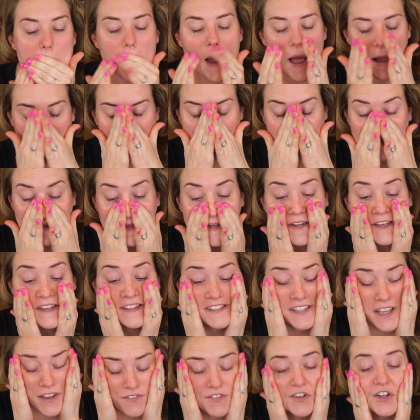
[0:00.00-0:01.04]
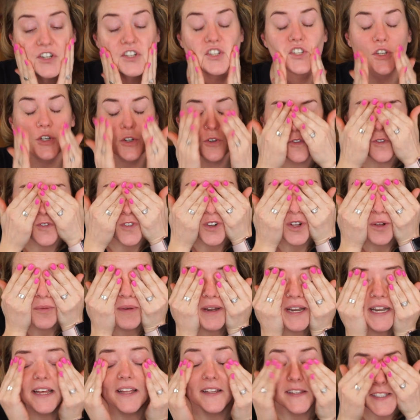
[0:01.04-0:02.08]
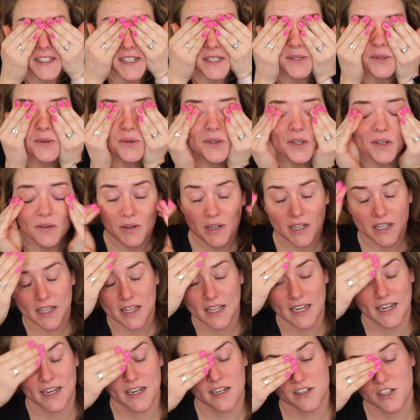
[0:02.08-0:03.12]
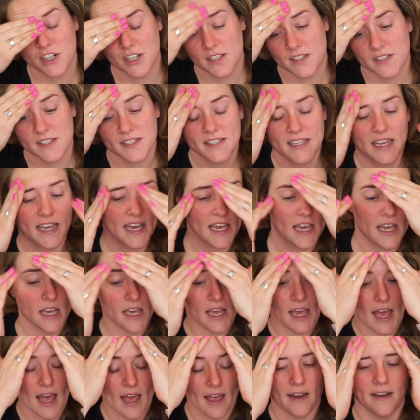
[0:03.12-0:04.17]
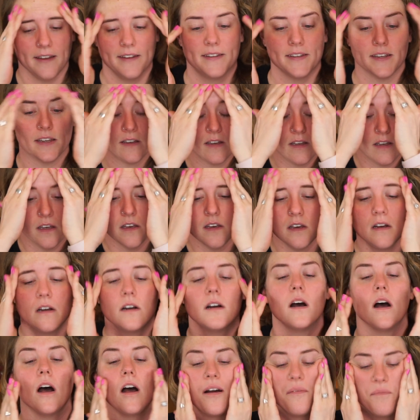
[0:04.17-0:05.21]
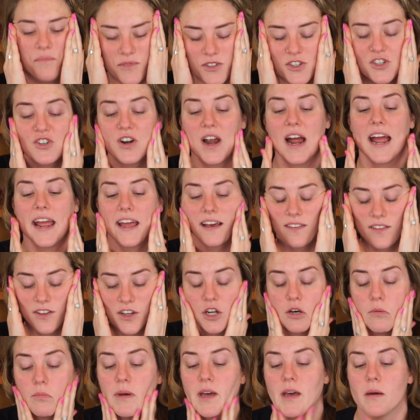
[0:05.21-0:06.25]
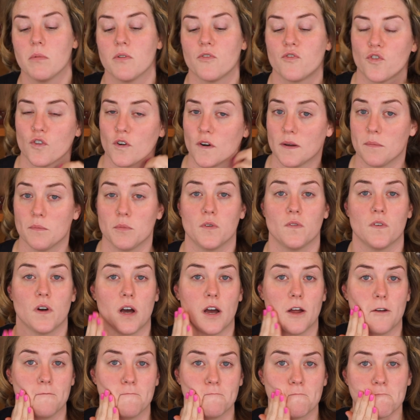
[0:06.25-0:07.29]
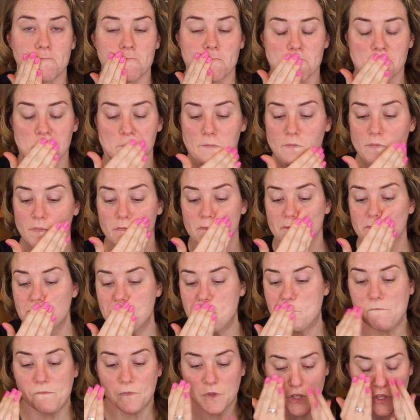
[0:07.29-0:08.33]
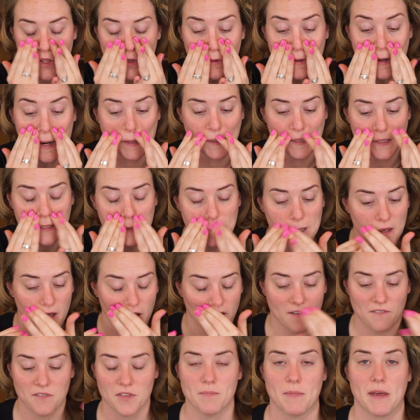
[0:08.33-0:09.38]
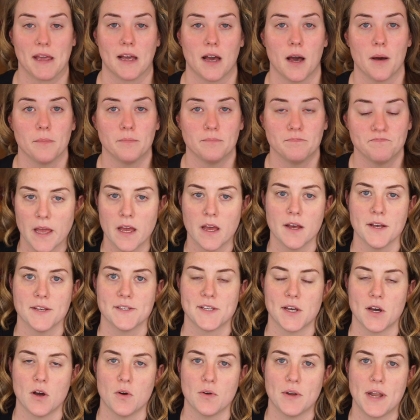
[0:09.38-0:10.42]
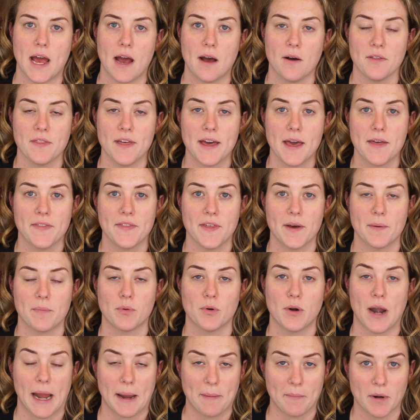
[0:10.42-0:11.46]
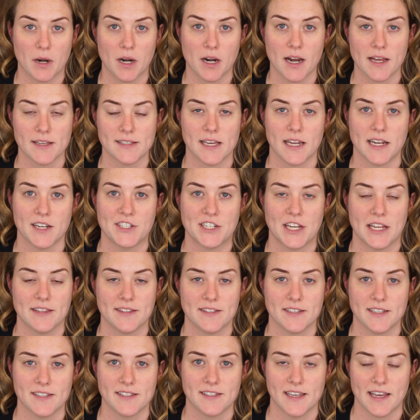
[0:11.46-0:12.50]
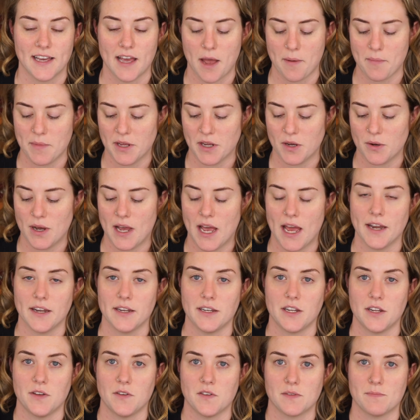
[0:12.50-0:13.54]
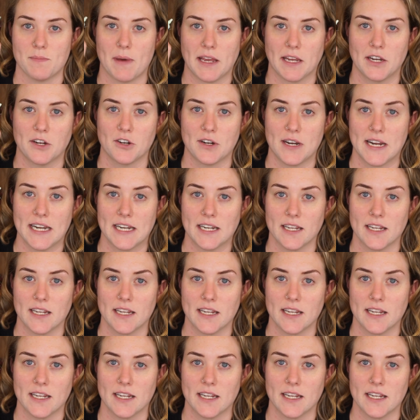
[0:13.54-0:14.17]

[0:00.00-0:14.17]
I have to let it sit for 2 full minutes because we really want to let it just sit and dry a little bit before we move on to the rest of the makeup. So now that the primer has had a chance to sit, I'm going to go ahead and use my green